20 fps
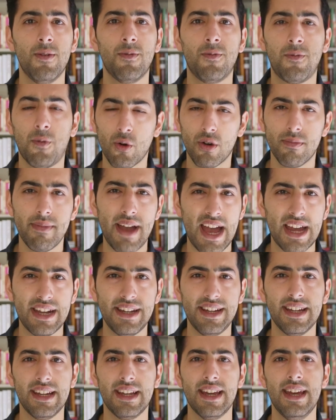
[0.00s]

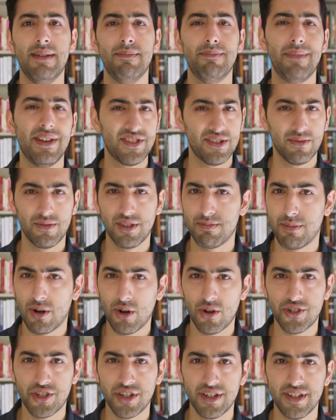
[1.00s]
formatting, messing with
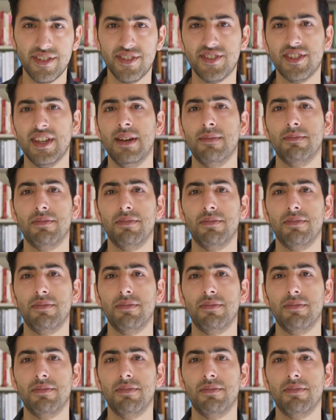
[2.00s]
margins,